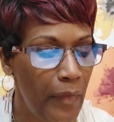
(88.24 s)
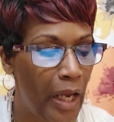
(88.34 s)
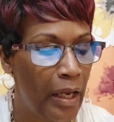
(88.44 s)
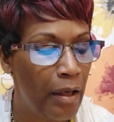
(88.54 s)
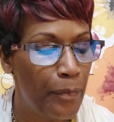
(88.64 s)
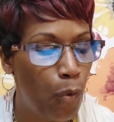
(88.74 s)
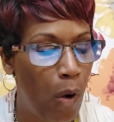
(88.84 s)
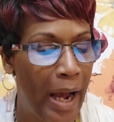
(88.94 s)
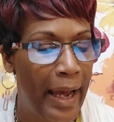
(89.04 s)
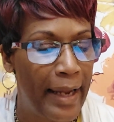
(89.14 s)
and
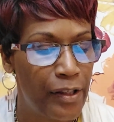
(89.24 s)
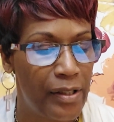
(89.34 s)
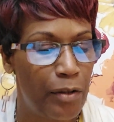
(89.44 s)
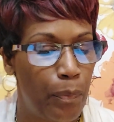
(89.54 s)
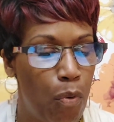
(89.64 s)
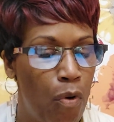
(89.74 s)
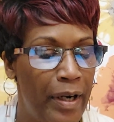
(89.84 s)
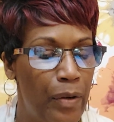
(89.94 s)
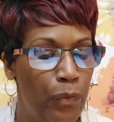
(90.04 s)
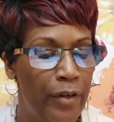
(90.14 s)
why, and support
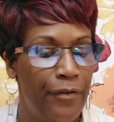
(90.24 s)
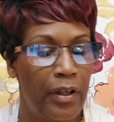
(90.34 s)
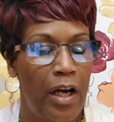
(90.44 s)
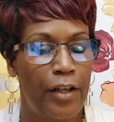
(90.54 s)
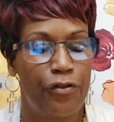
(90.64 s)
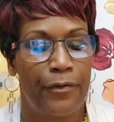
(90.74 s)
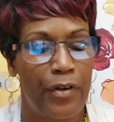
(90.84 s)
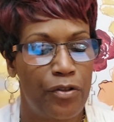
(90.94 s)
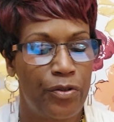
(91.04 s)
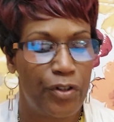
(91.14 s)
it with a
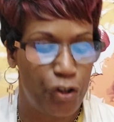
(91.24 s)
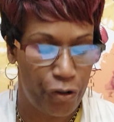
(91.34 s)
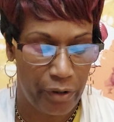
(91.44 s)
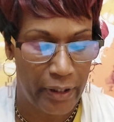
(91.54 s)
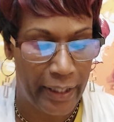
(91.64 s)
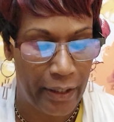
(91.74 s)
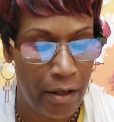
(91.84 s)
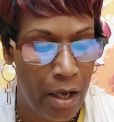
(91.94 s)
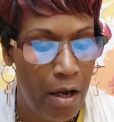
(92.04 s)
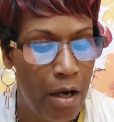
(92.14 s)
controversially
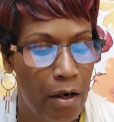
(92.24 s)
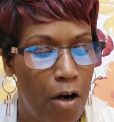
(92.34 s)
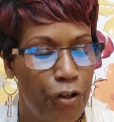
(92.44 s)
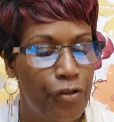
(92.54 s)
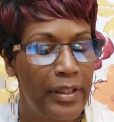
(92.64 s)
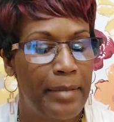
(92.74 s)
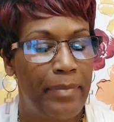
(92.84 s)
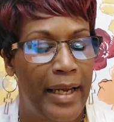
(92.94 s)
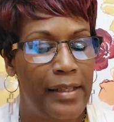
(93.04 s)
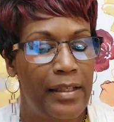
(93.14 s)
culturally
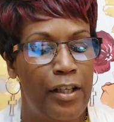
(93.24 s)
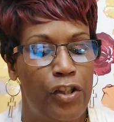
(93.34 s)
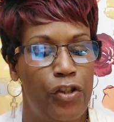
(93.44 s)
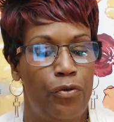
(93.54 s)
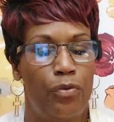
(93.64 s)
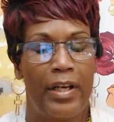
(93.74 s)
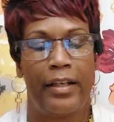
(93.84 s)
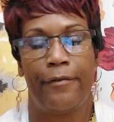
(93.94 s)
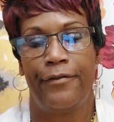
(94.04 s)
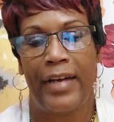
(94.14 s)
based issue that
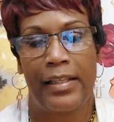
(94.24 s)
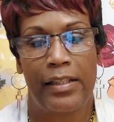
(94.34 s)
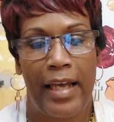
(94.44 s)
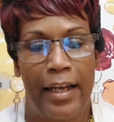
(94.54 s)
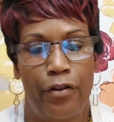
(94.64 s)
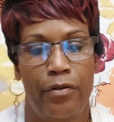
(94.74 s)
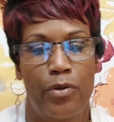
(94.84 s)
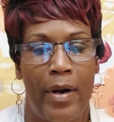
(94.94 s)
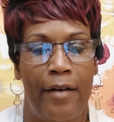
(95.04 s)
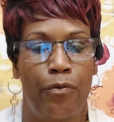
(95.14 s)
affects K through
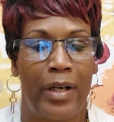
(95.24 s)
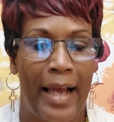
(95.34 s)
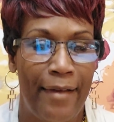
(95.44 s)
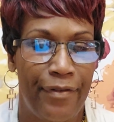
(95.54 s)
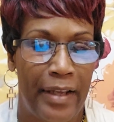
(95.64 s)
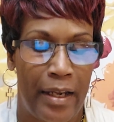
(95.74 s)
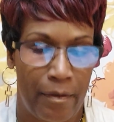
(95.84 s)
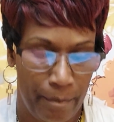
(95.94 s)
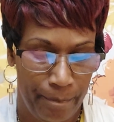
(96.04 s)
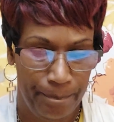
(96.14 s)
12. What I
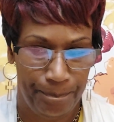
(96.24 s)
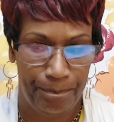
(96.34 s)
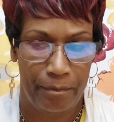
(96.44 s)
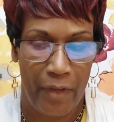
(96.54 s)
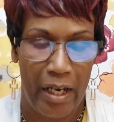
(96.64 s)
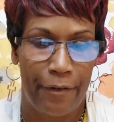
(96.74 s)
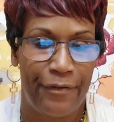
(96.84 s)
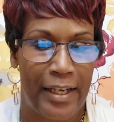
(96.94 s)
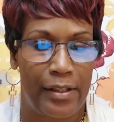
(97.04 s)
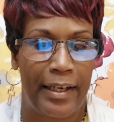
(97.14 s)
think
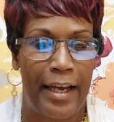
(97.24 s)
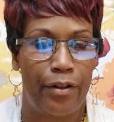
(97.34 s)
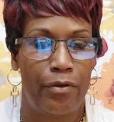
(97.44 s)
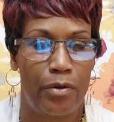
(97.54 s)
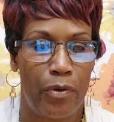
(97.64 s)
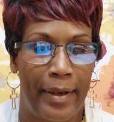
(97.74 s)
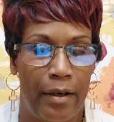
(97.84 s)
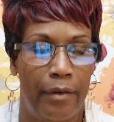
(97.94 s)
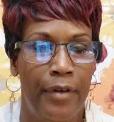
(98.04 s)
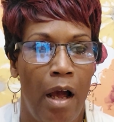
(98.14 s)
affects K through
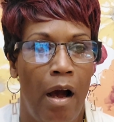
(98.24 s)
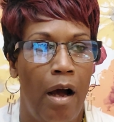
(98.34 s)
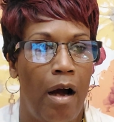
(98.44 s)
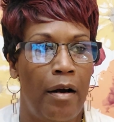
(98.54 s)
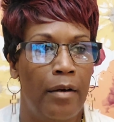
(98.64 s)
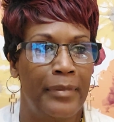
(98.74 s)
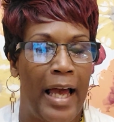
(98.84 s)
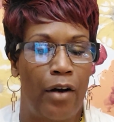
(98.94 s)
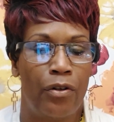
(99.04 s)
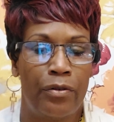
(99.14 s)
12.
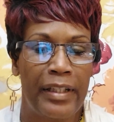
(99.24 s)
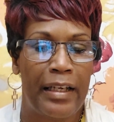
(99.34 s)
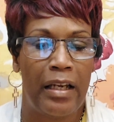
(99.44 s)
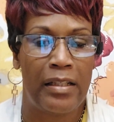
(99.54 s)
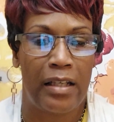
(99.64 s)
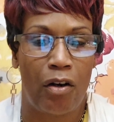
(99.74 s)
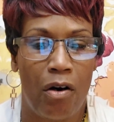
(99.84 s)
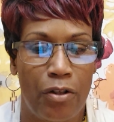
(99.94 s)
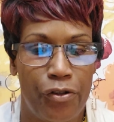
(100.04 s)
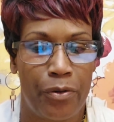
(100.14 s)
Not only is it
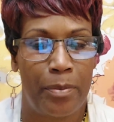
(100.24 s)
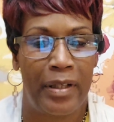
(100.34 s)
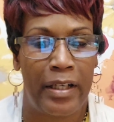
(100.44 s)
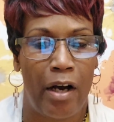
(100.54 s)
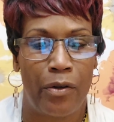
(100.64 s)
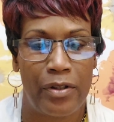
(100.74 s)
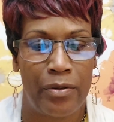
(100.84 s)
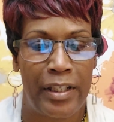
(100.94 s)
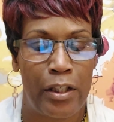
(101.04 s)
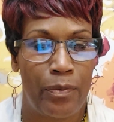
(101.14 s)
cultural, but it also
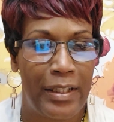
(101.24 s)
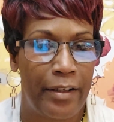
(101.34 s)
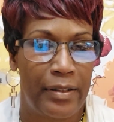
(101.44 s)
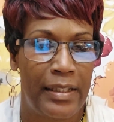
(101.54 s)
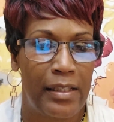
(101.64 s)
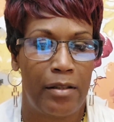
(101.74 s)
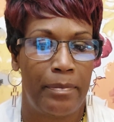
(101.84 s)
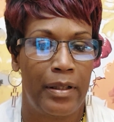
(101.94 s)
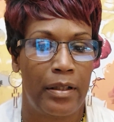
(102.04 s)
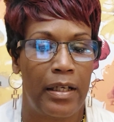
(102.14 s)
deals with their
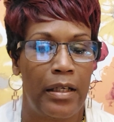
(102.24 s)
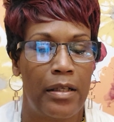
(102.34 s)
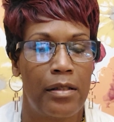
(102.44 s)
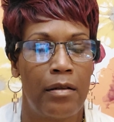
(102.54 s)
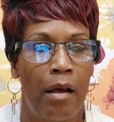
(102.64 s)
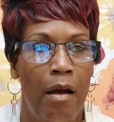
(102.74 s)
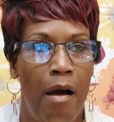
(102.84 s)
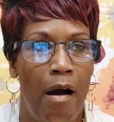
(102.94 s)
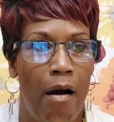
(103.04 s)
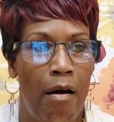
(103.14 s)
disabilities.
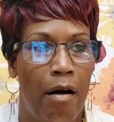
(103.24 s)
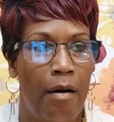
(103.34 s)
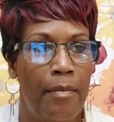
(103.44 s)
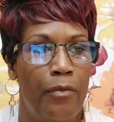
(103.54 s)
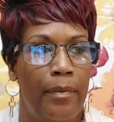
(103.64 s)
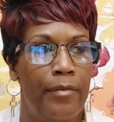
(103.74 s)
Um,